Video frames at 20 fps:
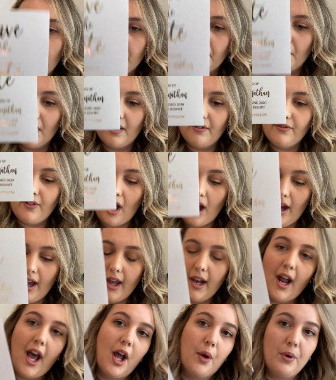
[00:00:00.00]
pretty font,
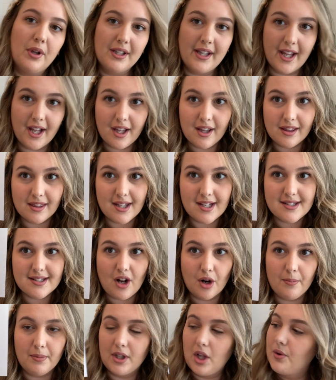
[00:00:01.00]
and I will link these
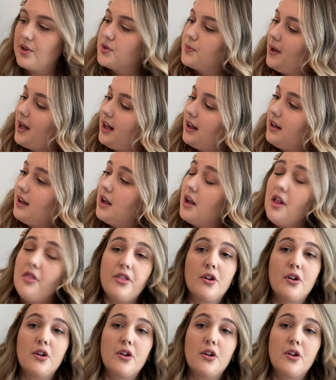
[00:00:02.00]
down below as well.